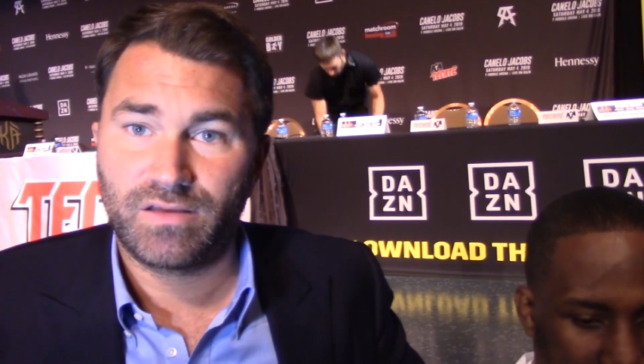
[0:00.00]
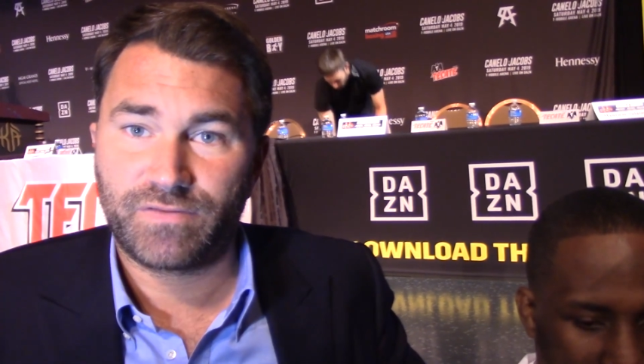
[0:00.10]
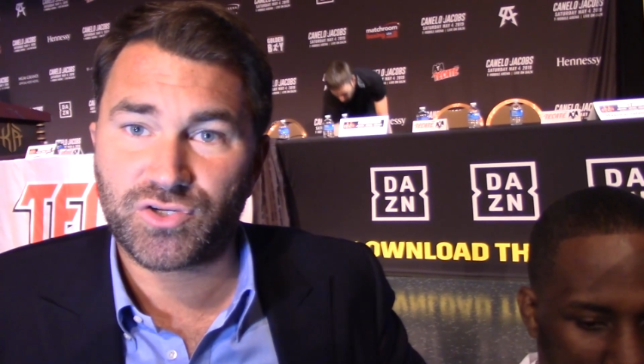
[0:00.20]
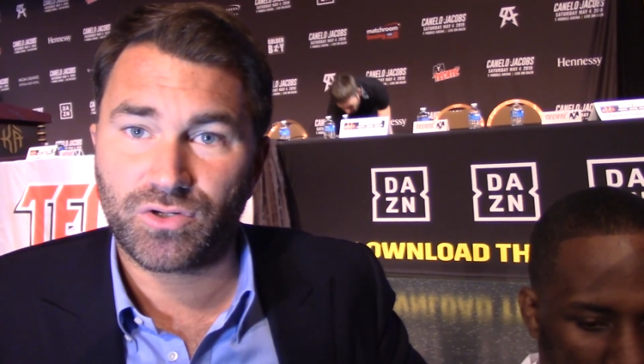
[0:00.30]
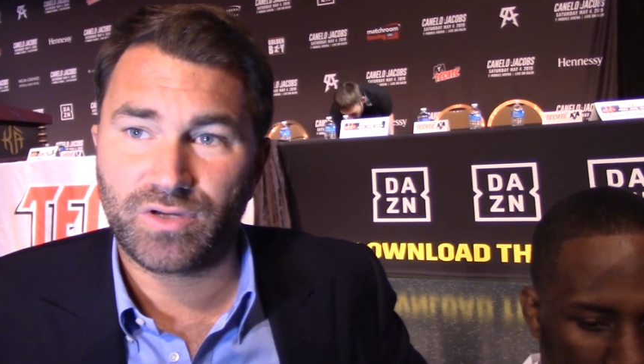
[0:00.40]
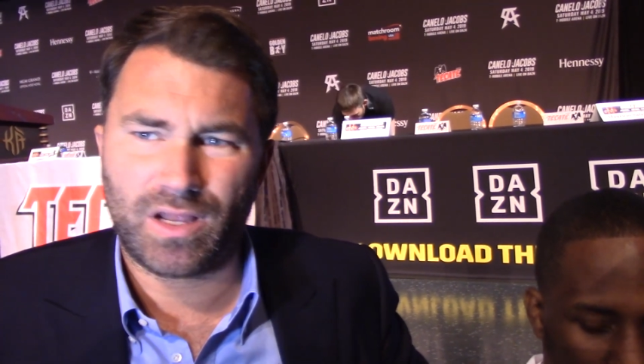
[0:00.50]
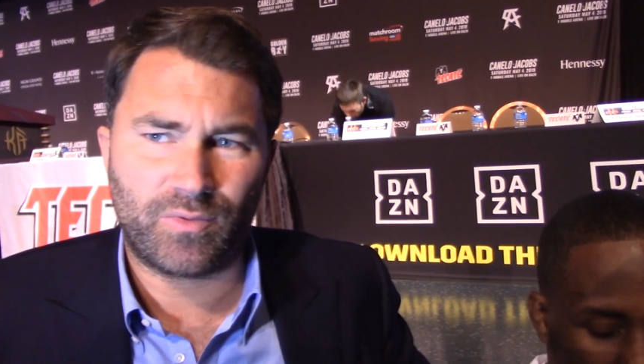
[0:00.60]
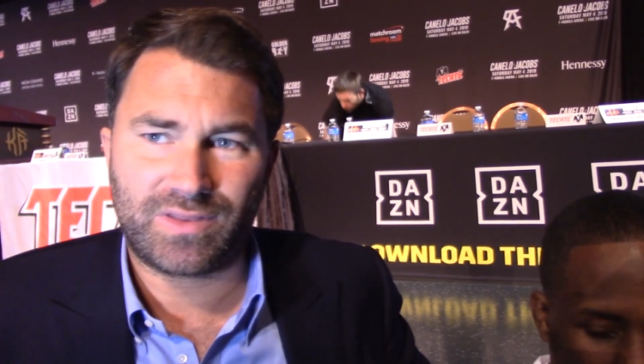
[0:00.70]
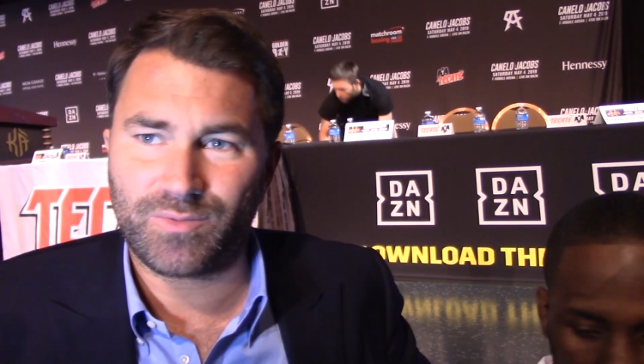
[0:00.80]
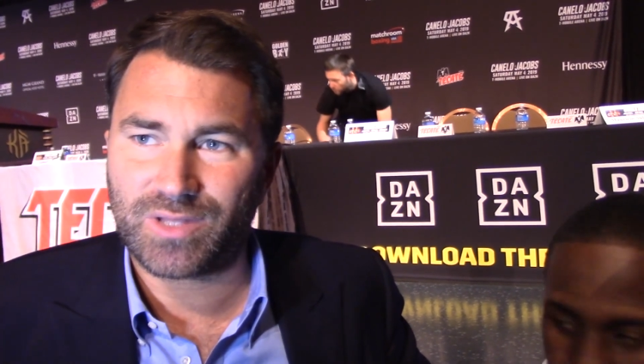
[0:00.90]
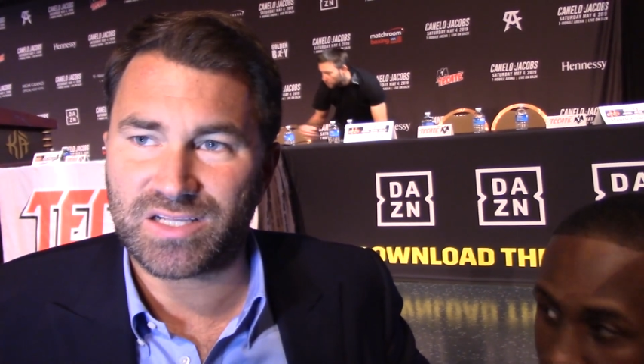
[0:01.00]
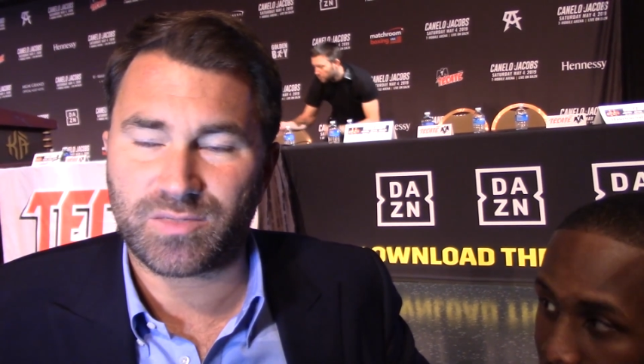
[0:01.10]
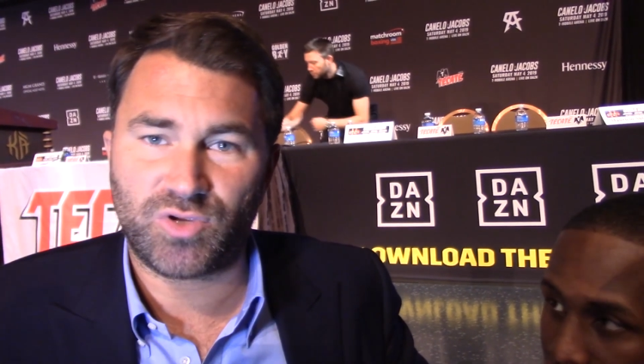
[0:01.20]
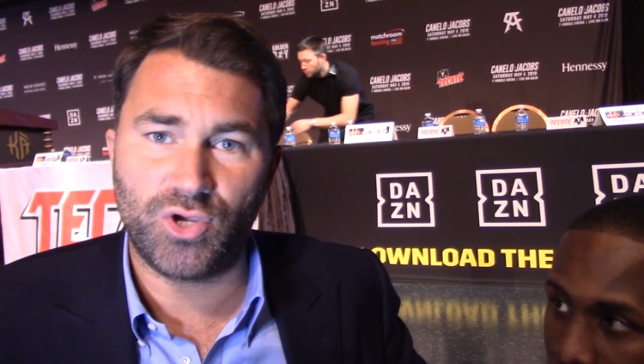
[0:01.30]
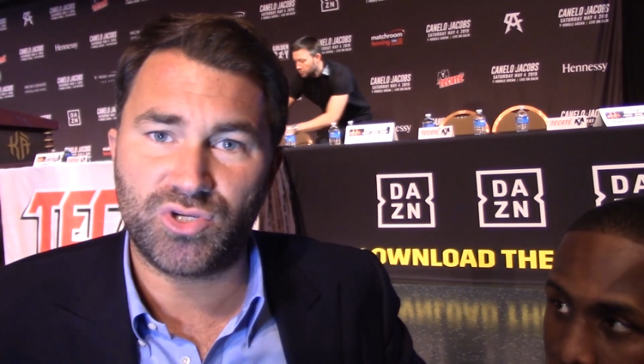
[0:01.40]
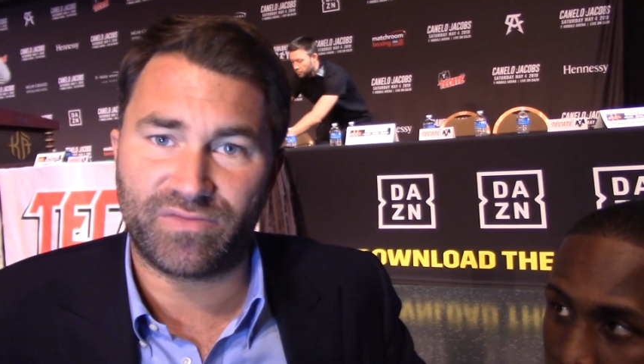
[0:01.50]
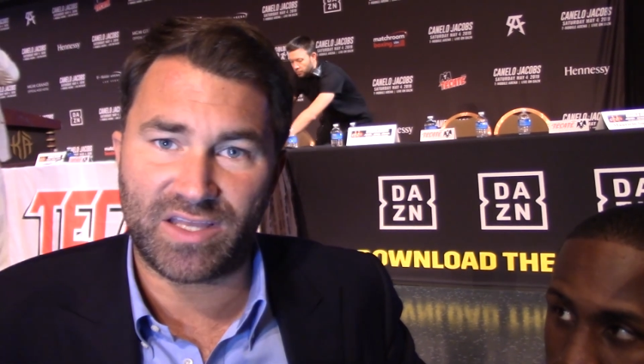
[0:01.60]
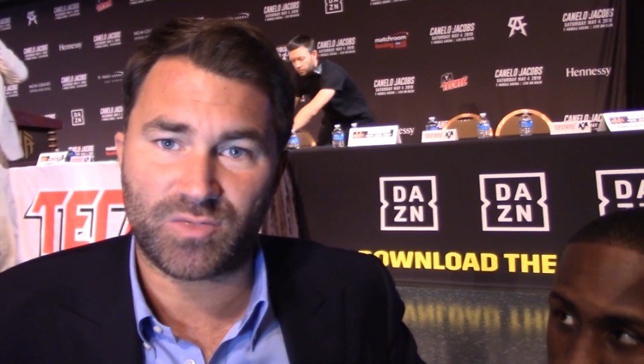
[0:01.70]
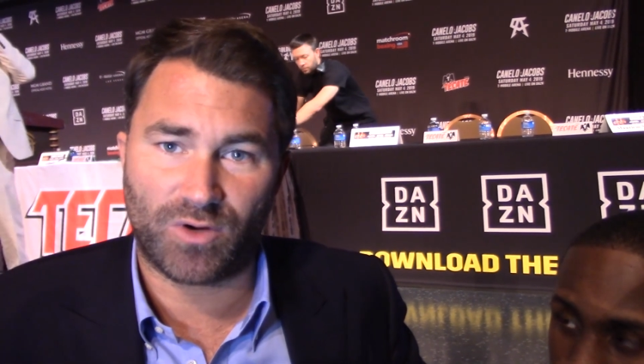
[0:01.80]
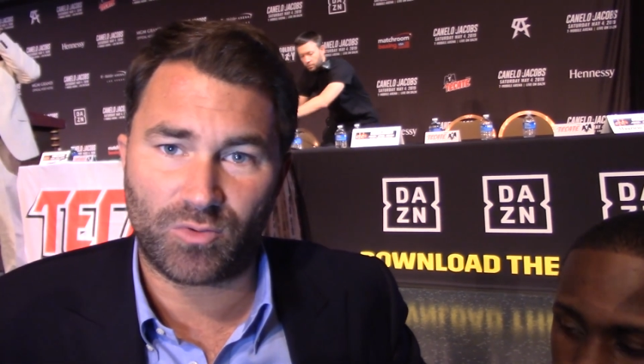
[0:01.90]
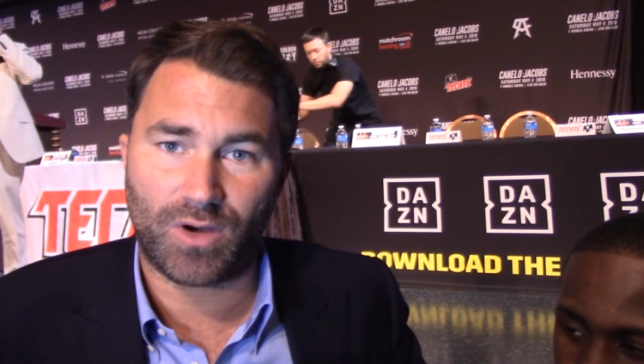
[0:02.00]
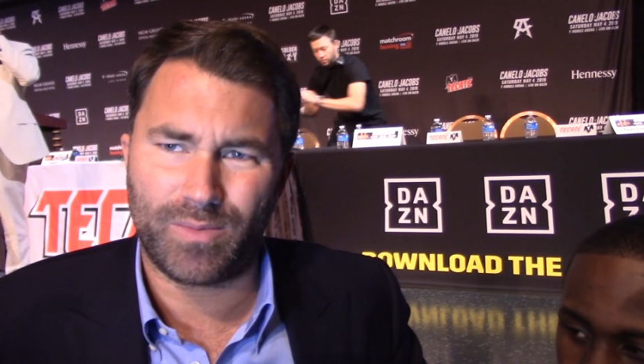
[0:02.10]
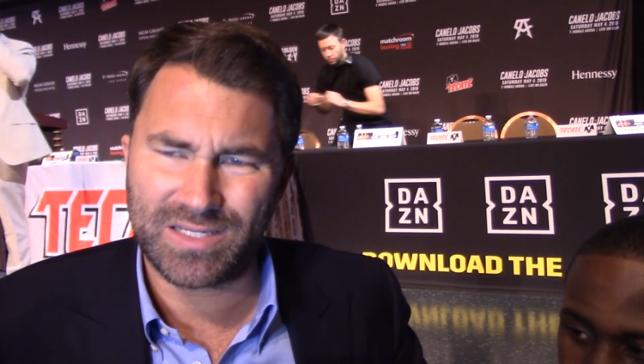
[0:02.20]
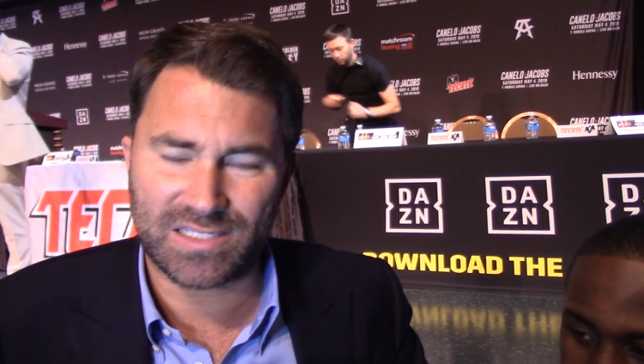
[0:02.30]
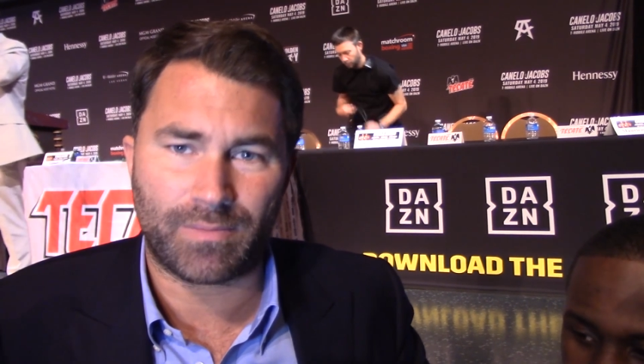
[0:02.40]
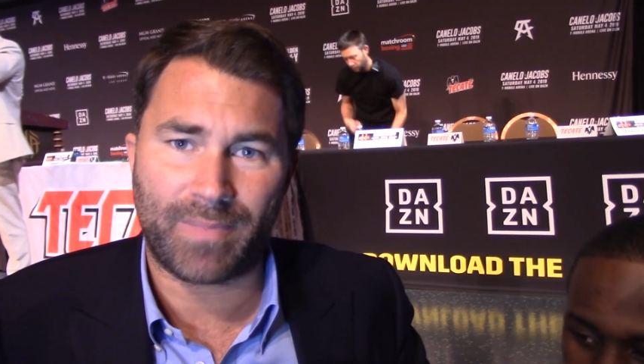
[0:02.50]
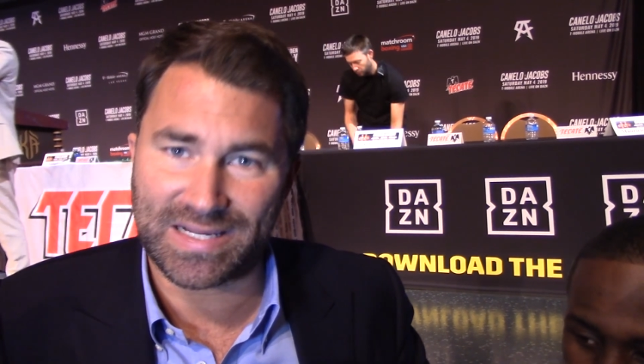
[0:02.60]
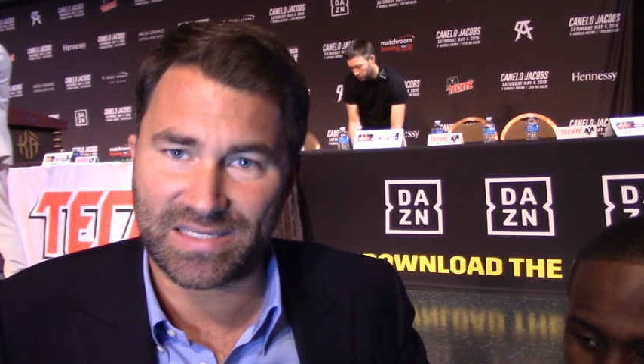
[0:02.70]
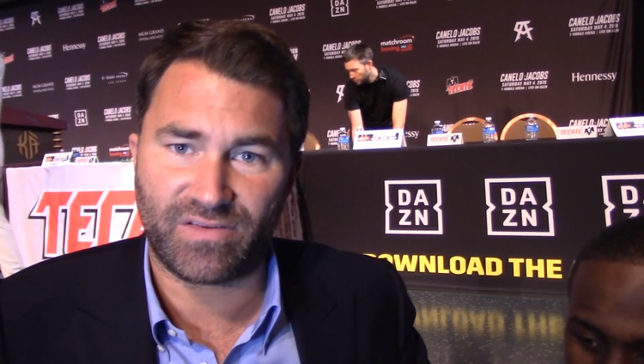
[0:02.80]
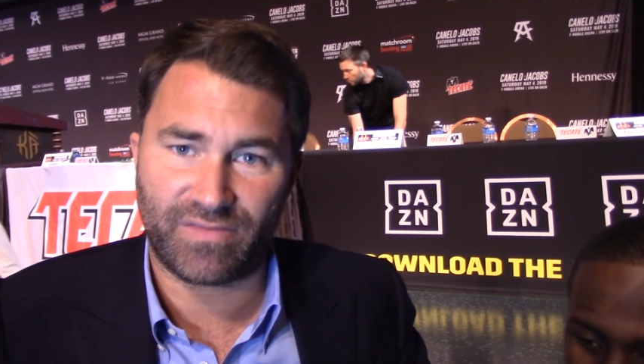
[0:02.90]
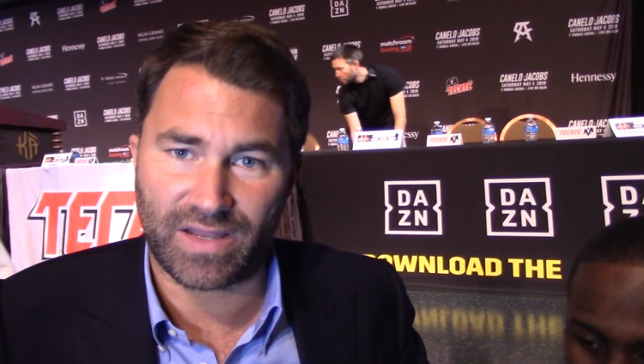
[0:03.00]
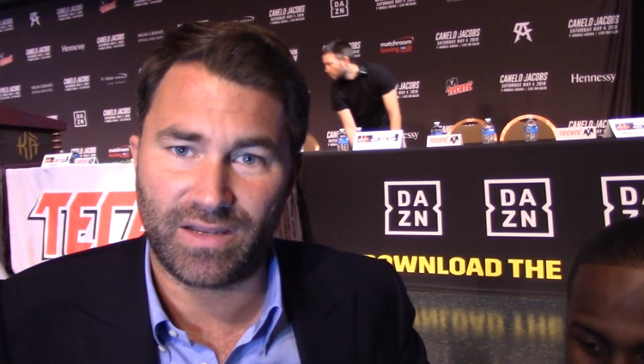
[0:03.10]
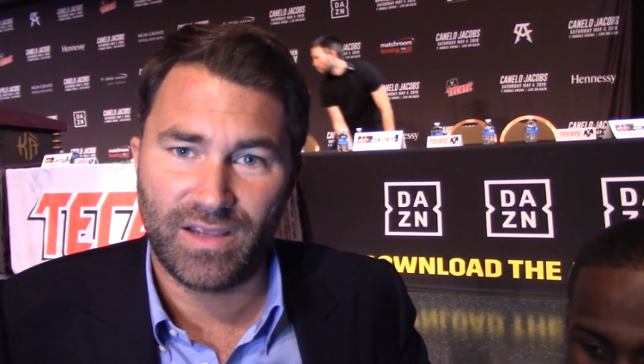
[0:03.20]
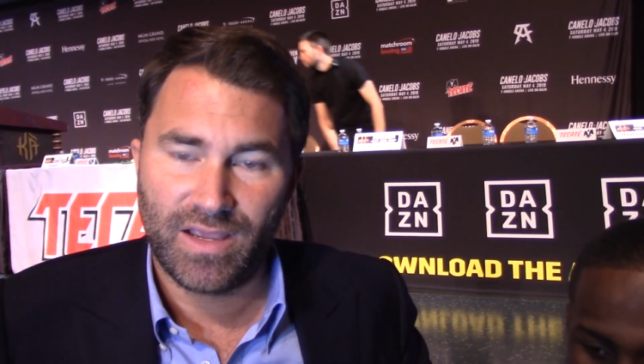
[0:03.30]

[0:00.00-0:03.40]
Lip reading: for sure. Yeah, we've done some huge events worldwide. This is a massive event.